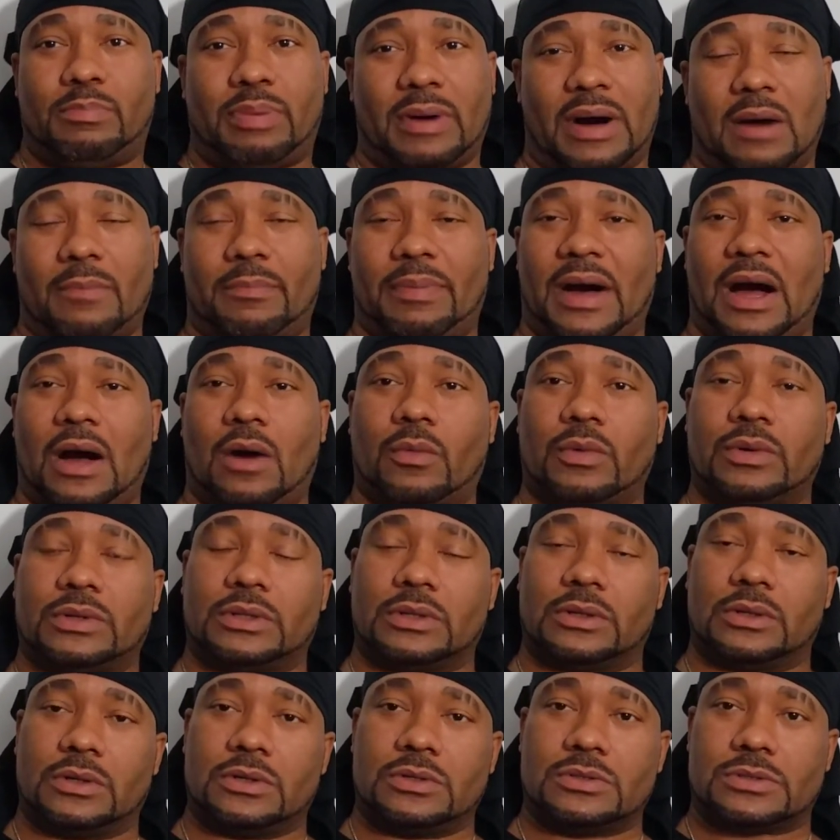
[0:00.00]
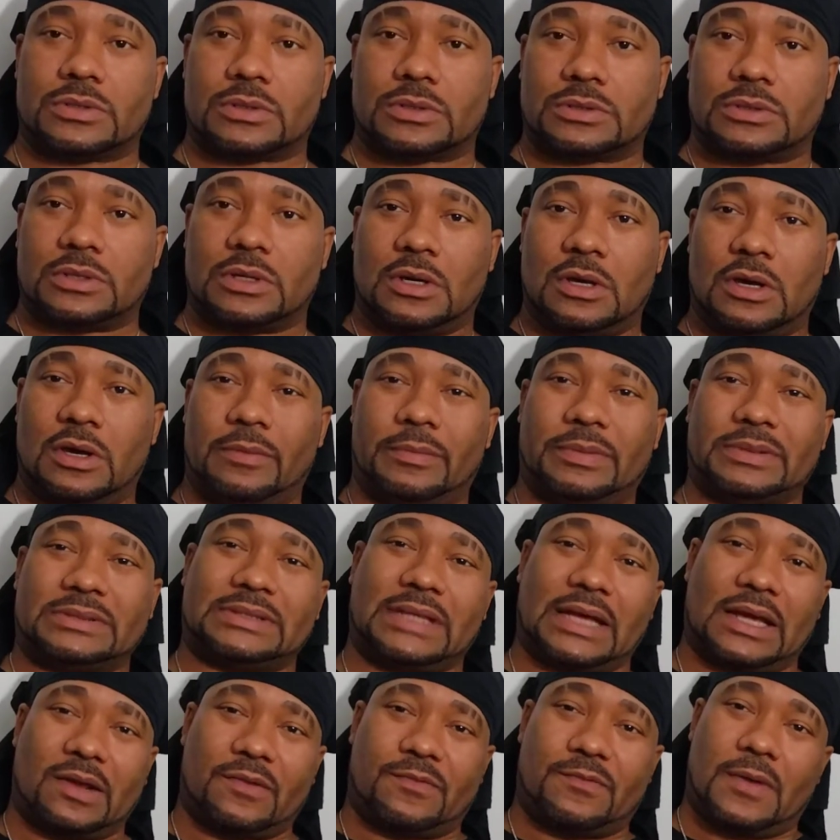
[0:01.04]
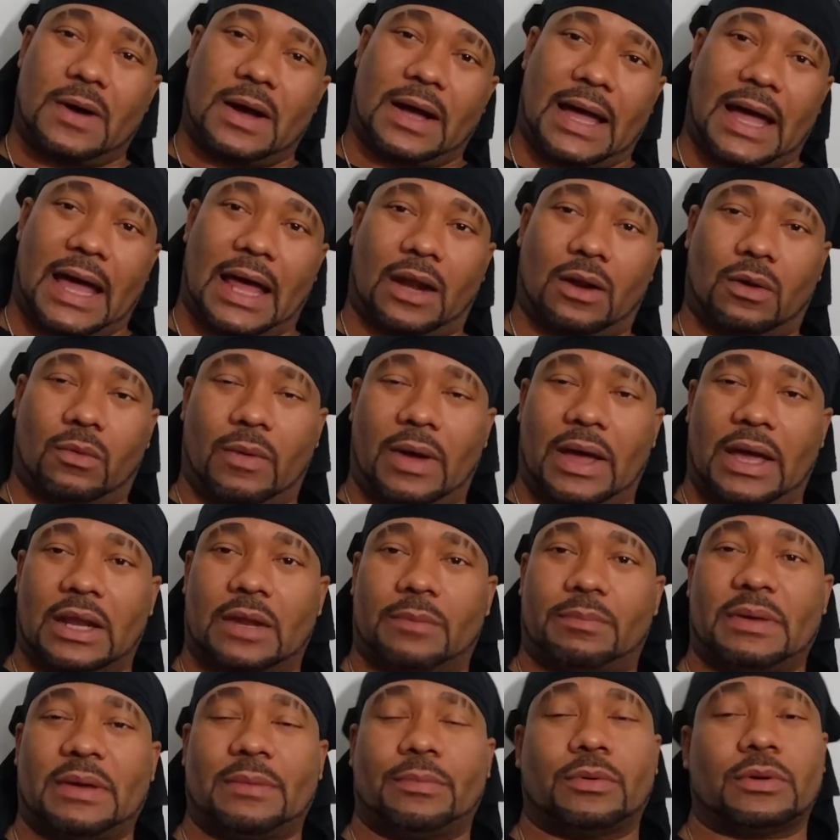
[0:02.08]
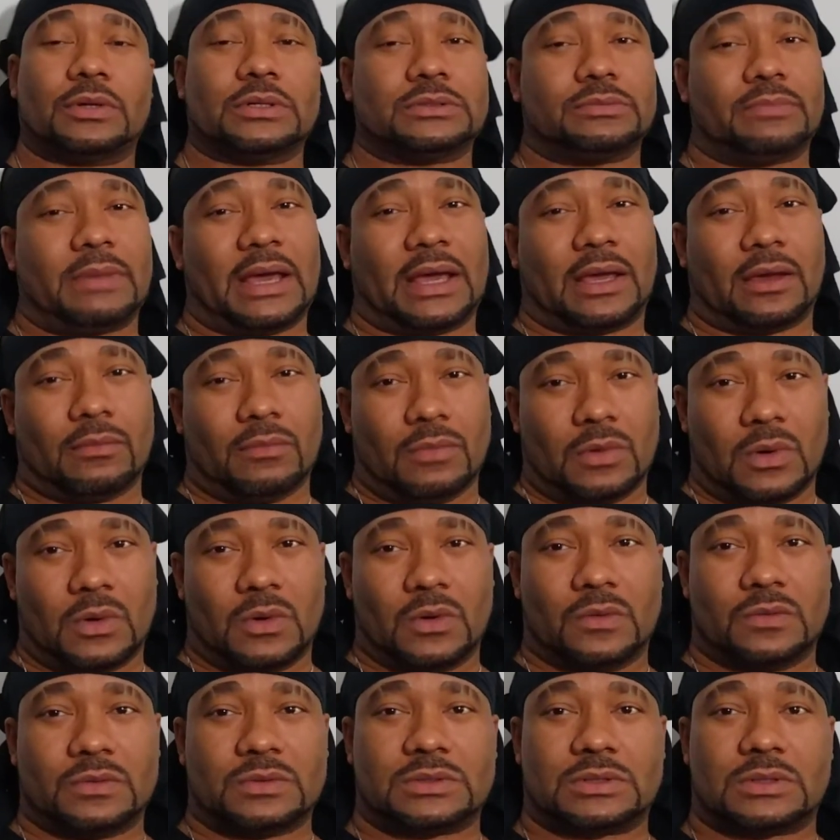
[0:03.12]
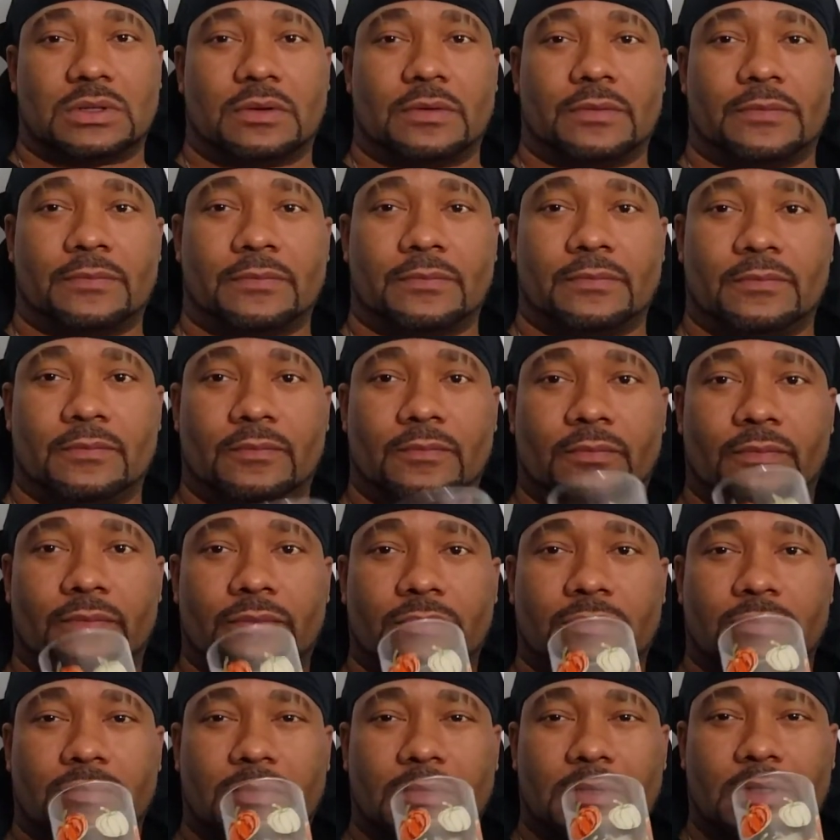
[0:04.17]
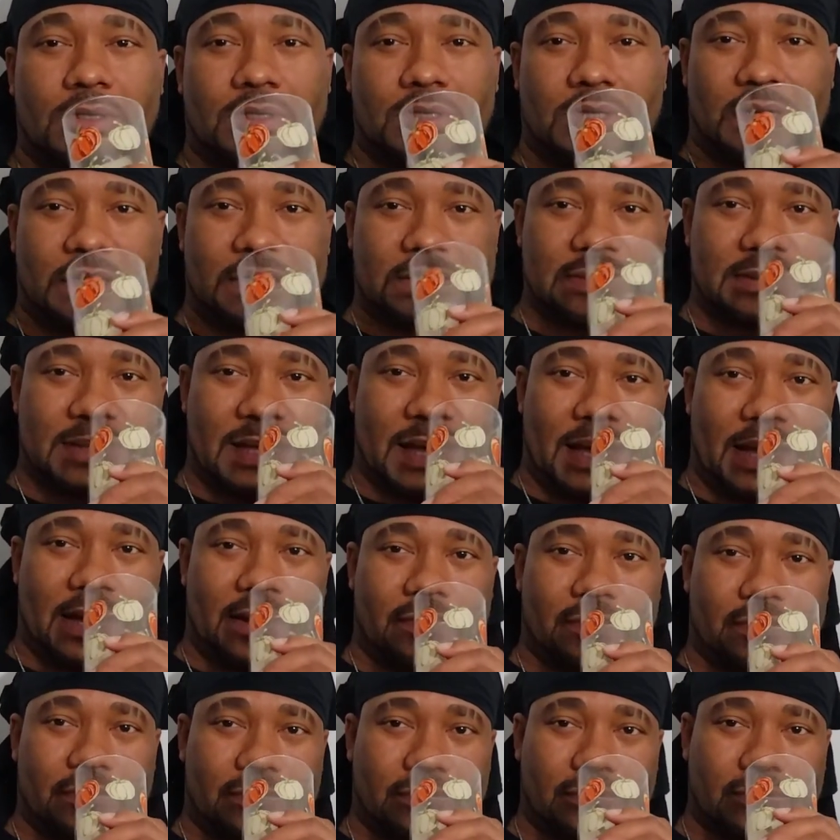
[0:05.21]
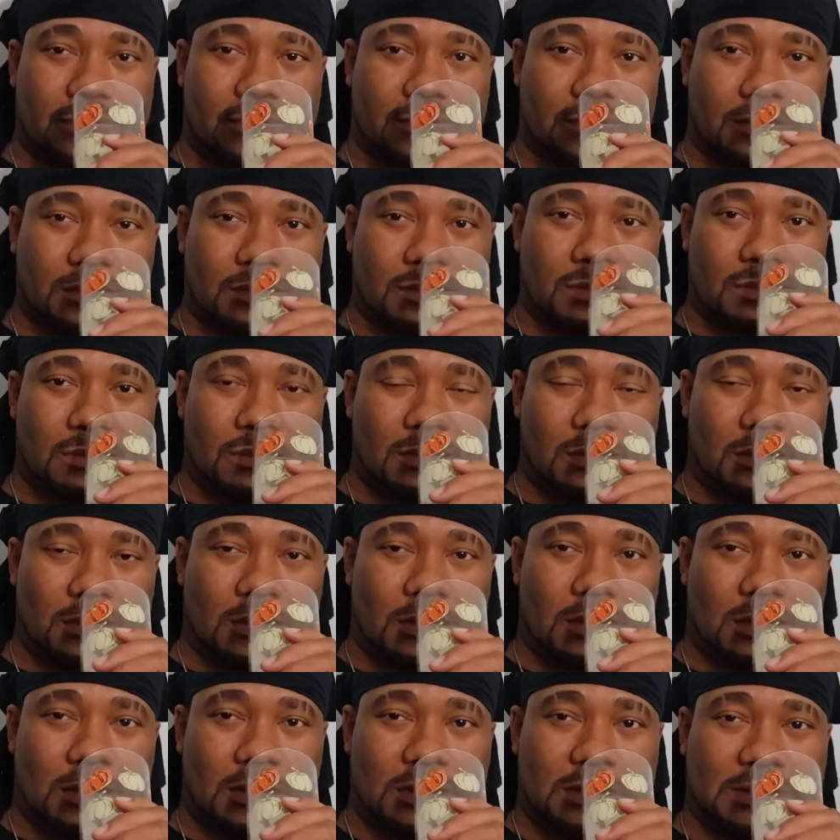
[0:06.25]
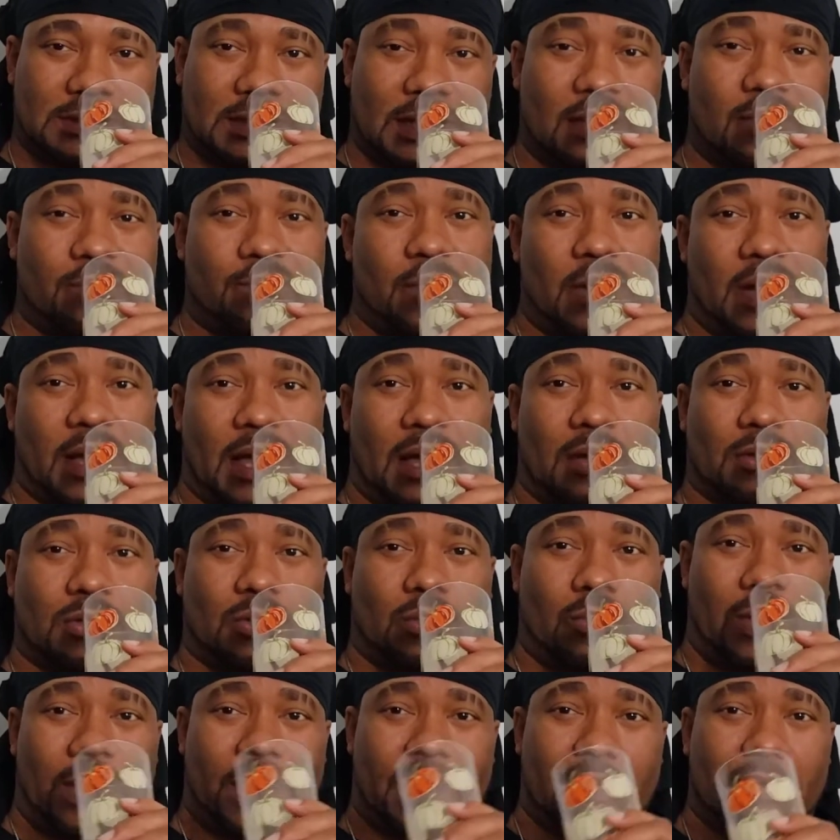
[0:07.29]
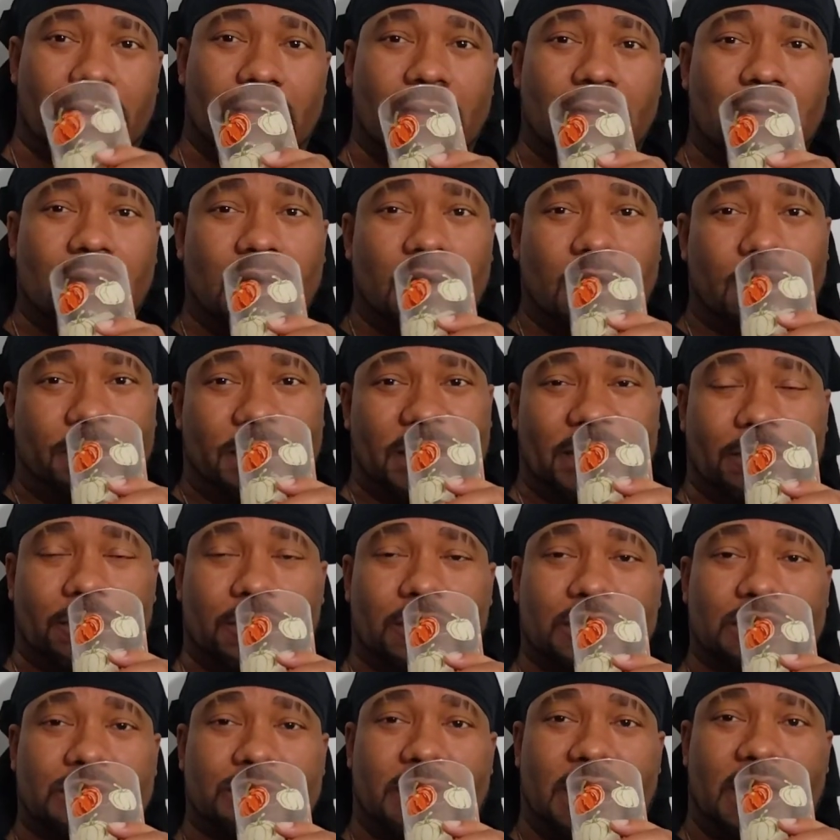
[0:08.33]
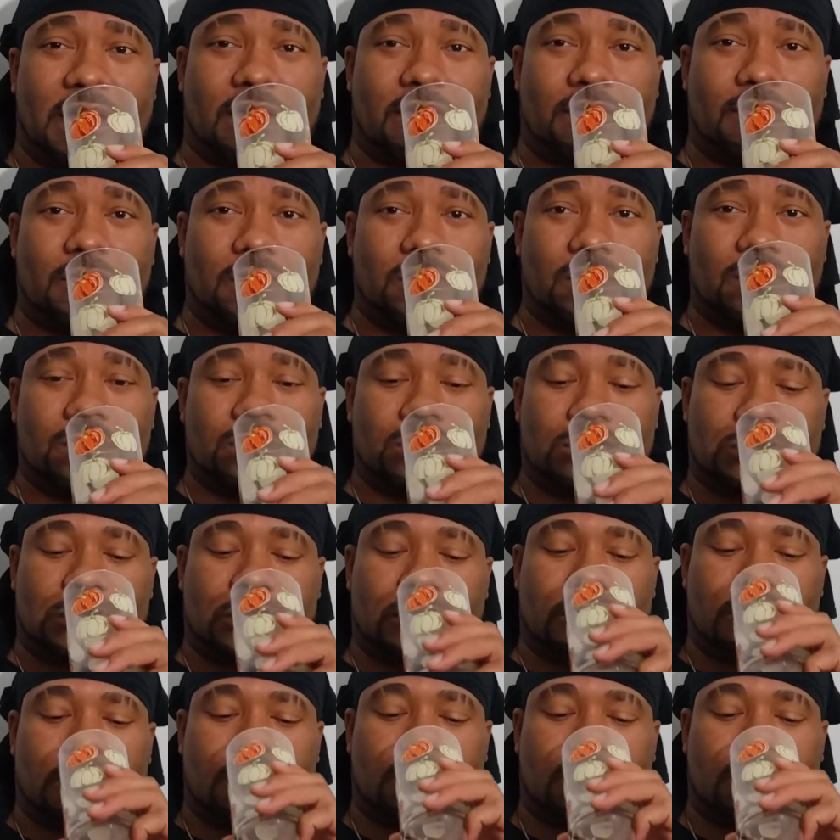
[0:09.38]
Pump out with the losers. But stay the fuck out of the way of the people that's making moves. You understand? Stay the fuck out the way of people that's making moves.